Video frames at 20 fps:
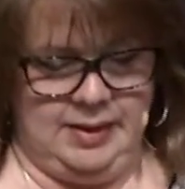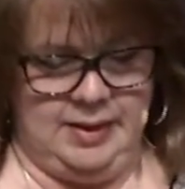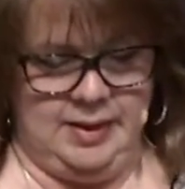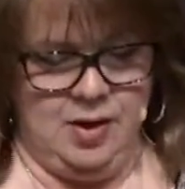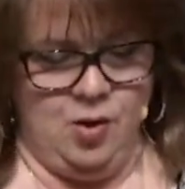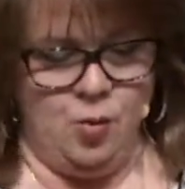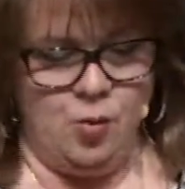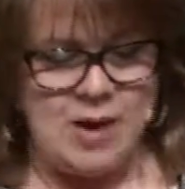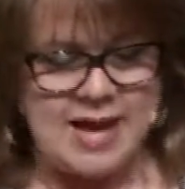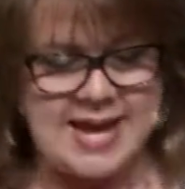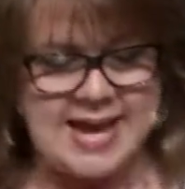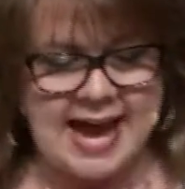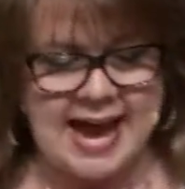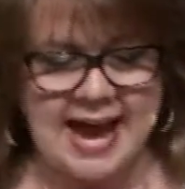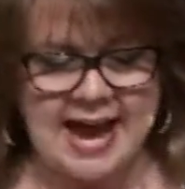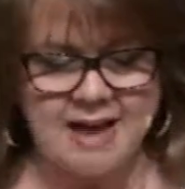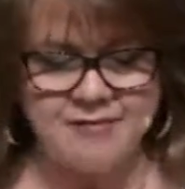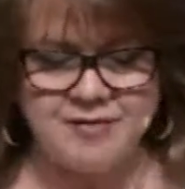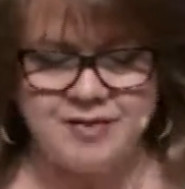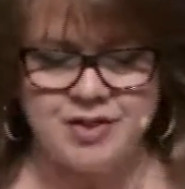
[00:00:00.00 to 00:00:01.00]
We
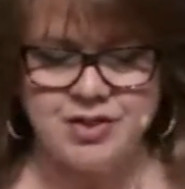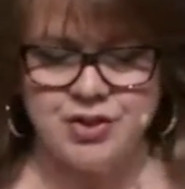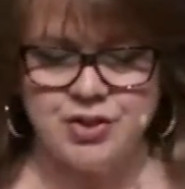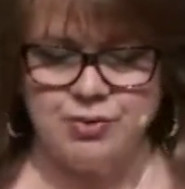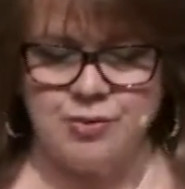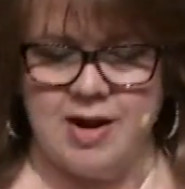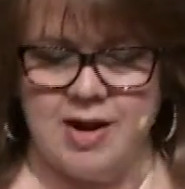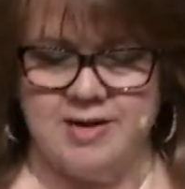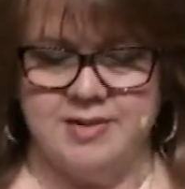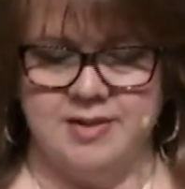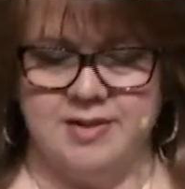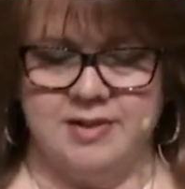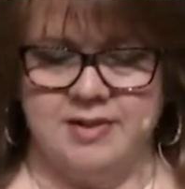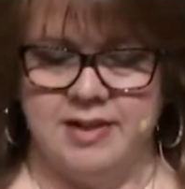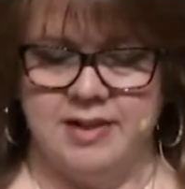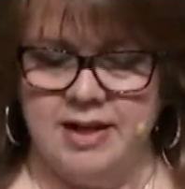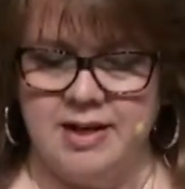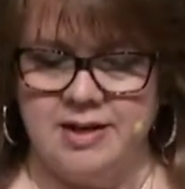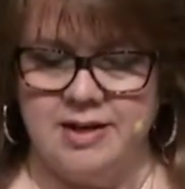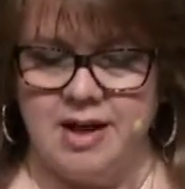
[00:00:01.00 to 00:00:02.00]
have to trust
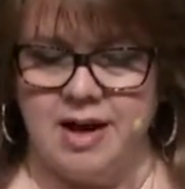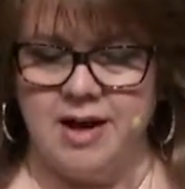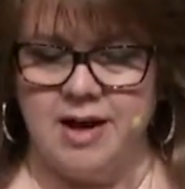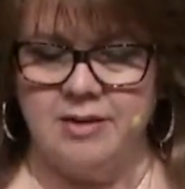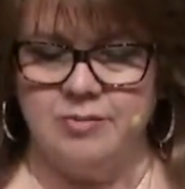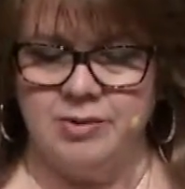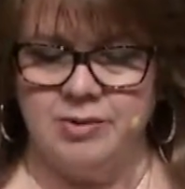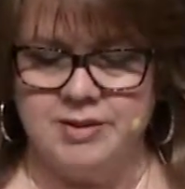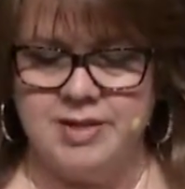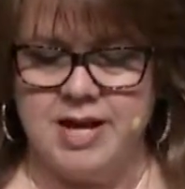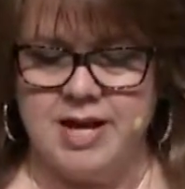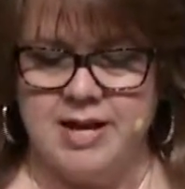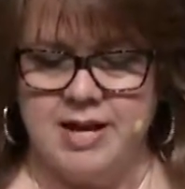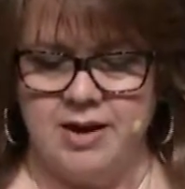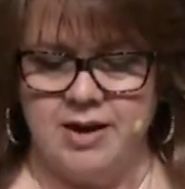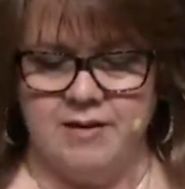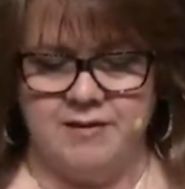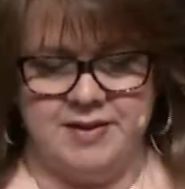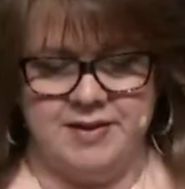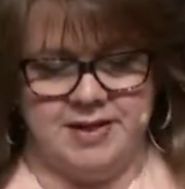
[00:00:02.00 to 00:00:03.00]
that God will take
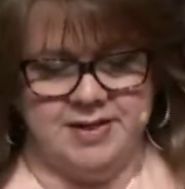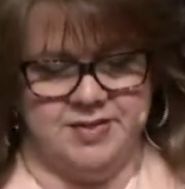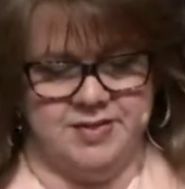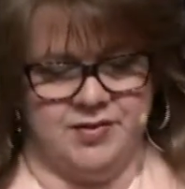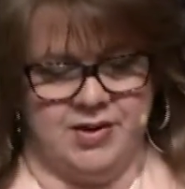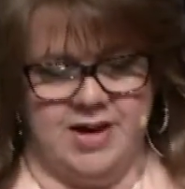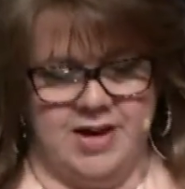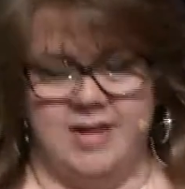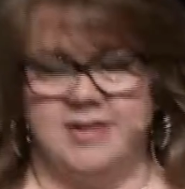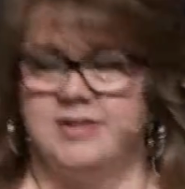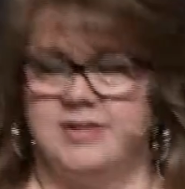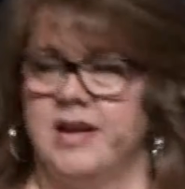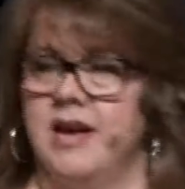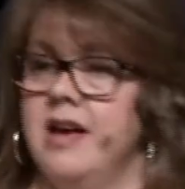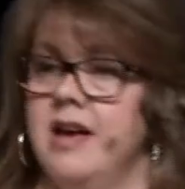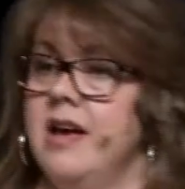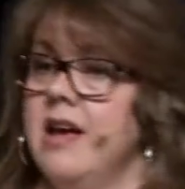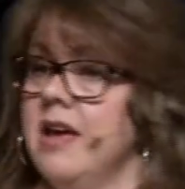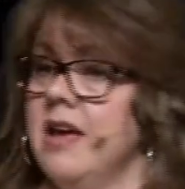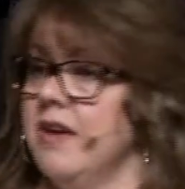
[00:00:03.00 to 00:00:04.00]
care of things for us,
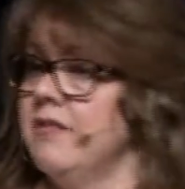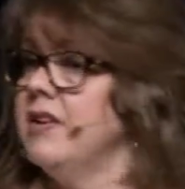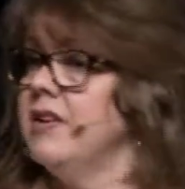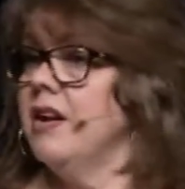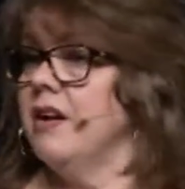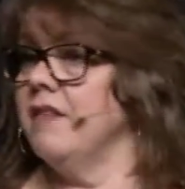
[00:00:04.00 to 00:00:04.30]
even in our